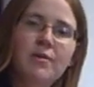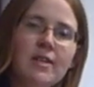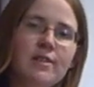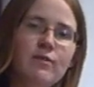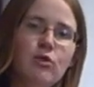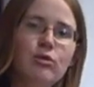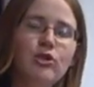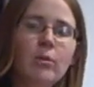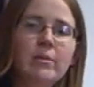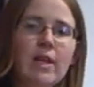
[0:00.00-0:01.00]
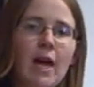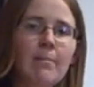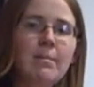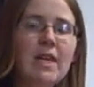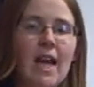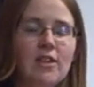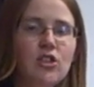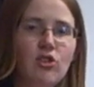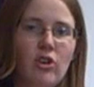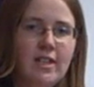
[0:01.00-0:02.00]
First of all, jobs can be
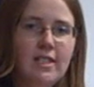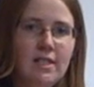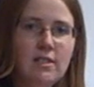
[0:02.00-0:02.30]
categorised